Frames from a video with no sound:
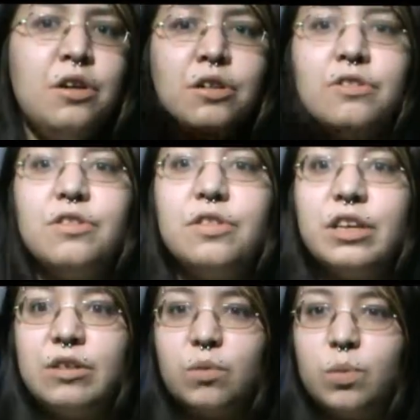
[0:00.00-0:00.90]
And also,
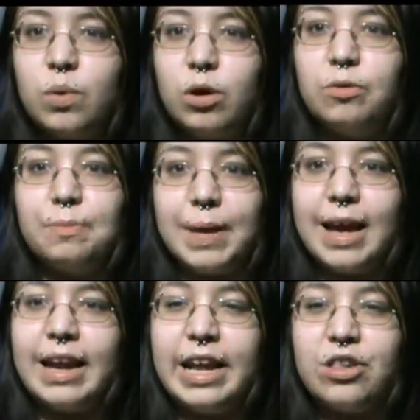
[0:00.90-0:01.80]
there won't
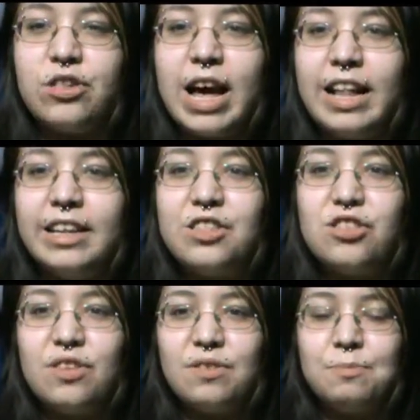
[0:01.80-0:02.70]
be any
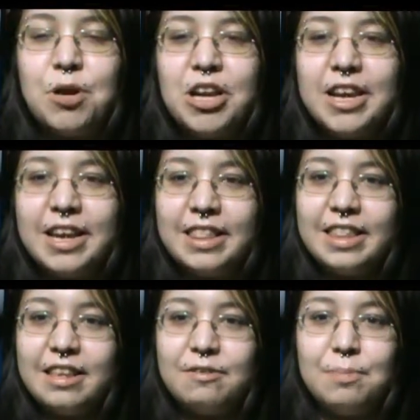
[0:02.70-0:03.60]
challenges put
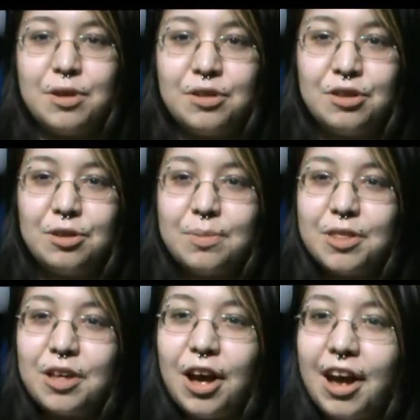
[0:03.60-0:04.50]
in this
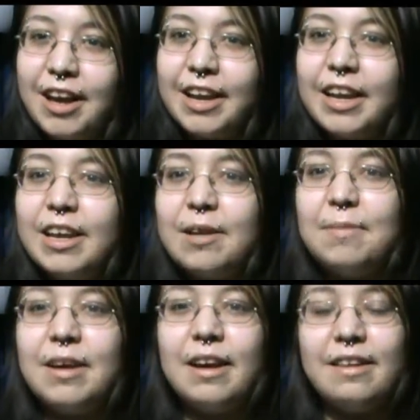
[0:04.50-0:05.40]
BookTubeAthon
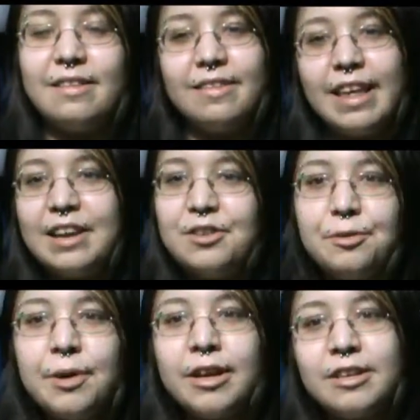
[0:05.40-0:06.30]
because they
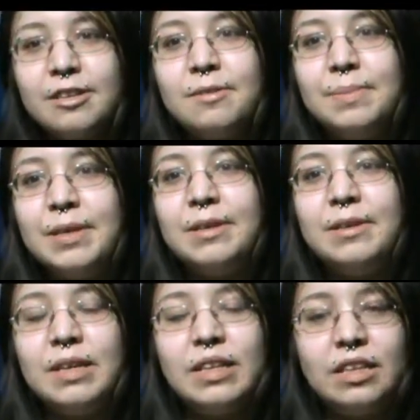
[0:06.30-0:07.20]
do want it to
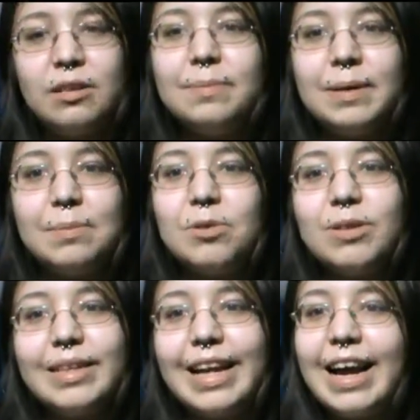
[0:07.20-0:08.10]
be a little bit
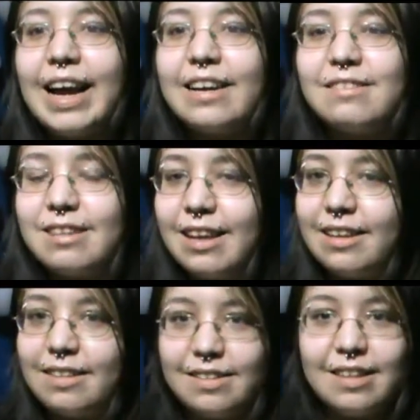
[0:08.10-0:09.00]
more relaxed,
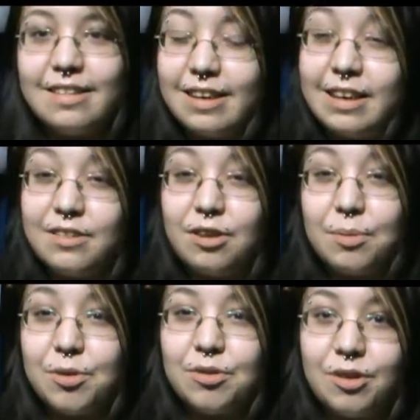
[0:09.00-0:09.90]
and since it is
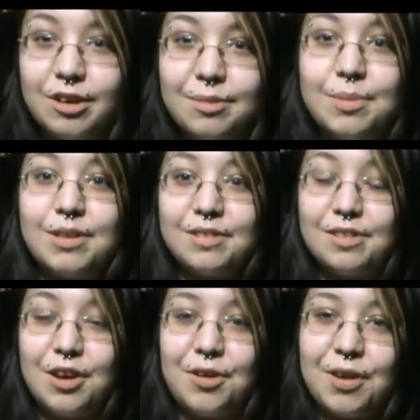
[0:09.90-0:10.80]
almost Christmas,
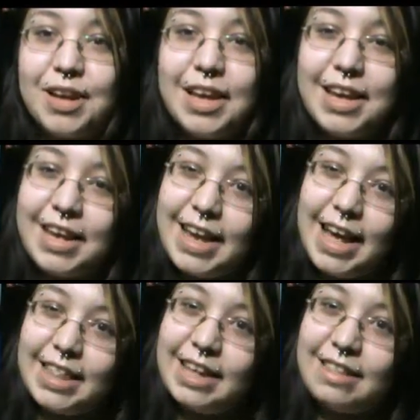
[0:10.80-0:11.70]
so
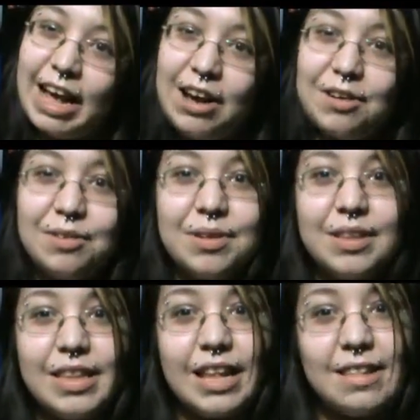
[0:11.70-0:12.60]
yeah, that's
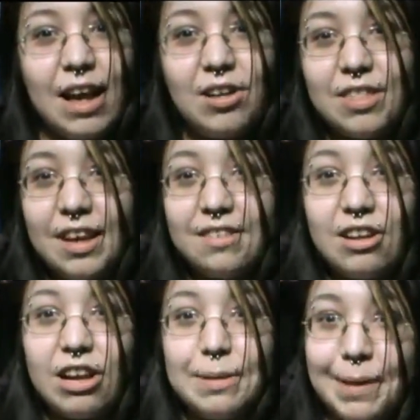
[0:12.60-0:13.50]
how things
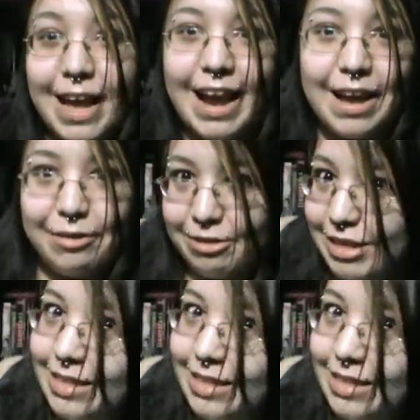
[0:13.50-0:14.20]
are going to play out.